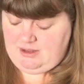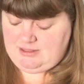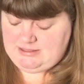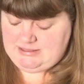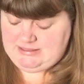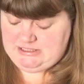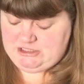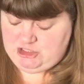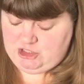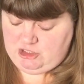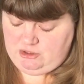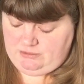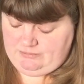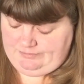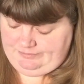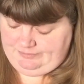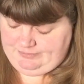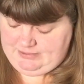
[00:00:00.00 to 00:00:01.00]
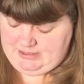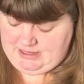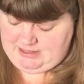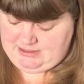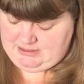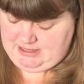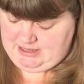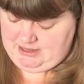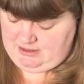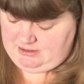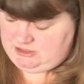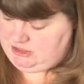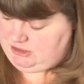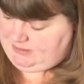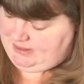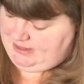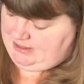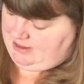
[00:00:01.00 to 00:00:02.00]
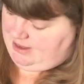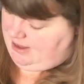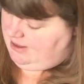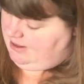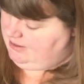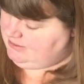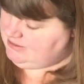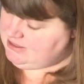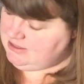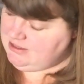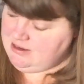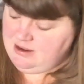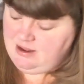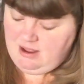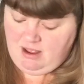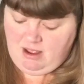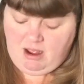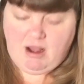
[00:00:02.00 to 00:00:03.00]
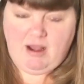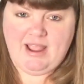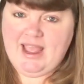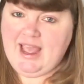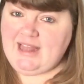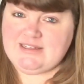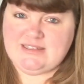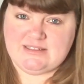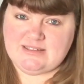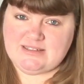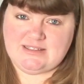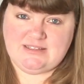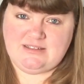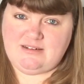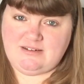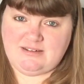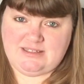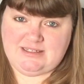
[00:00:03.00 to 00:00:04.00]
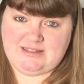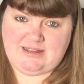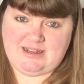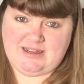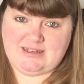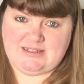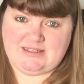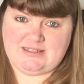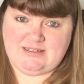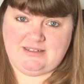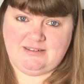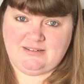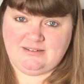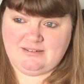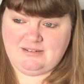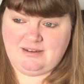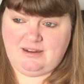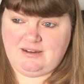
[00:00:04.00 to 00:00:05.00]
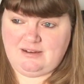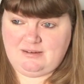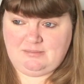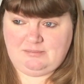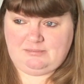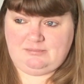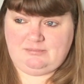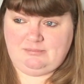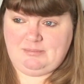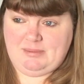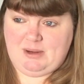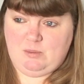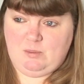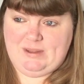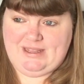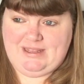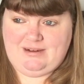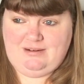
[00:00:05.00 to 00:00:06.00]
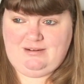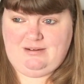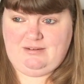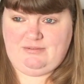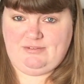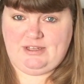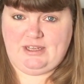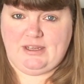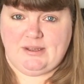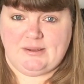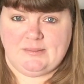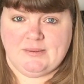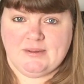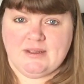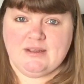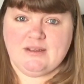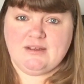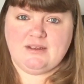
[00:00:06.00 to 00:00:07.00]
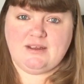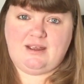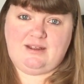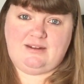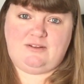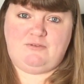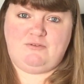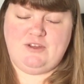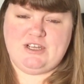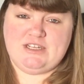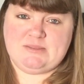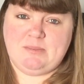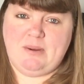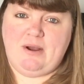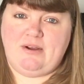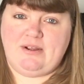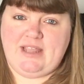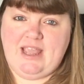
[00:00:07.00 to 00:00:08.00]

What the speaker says: stitch along that they are doing, and I hadn't started this about a week and a half ago, and the first part